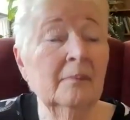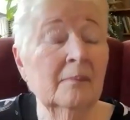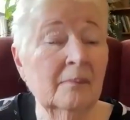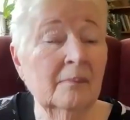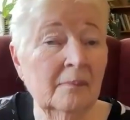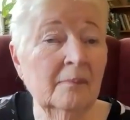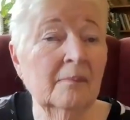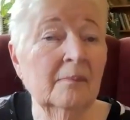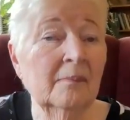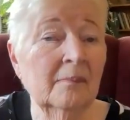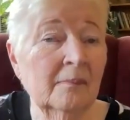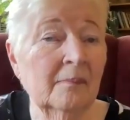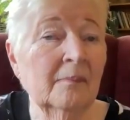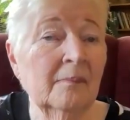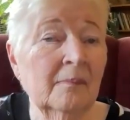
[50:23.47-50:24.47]
and
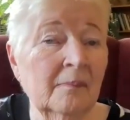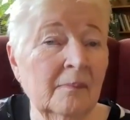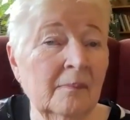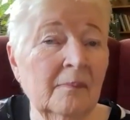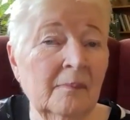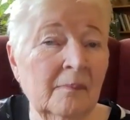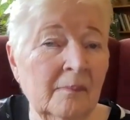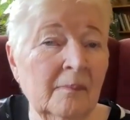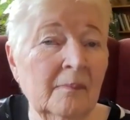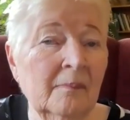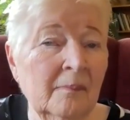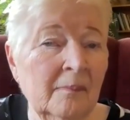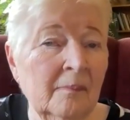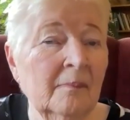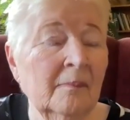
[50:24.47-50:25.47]
how to
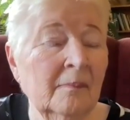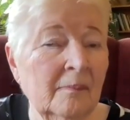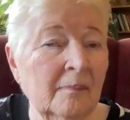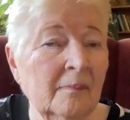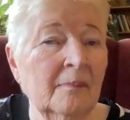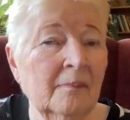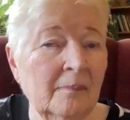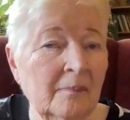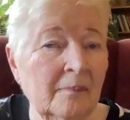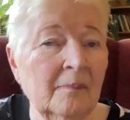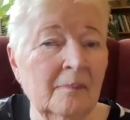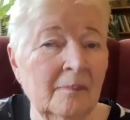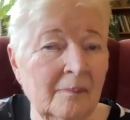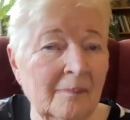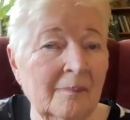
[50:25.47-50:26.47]
come near
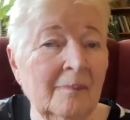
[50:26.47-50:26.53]
in a